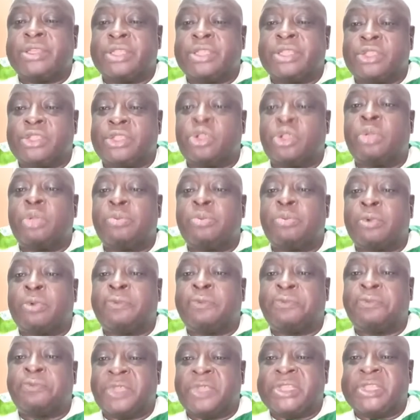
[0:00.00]
the job of
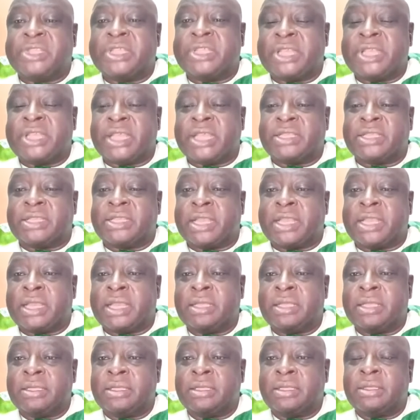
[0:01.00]
fixing Nigeria
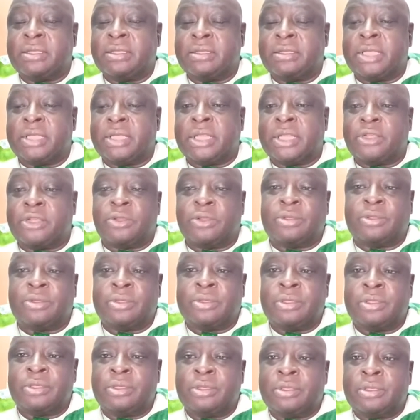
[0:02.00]
done.
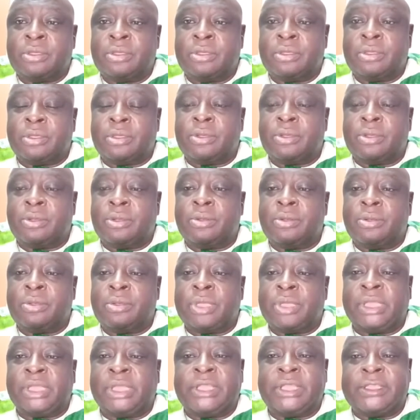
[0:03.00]
You
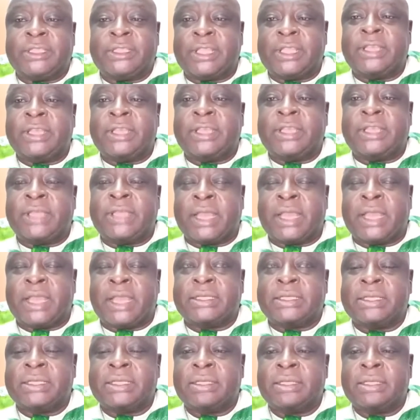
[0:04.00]
know, he said that.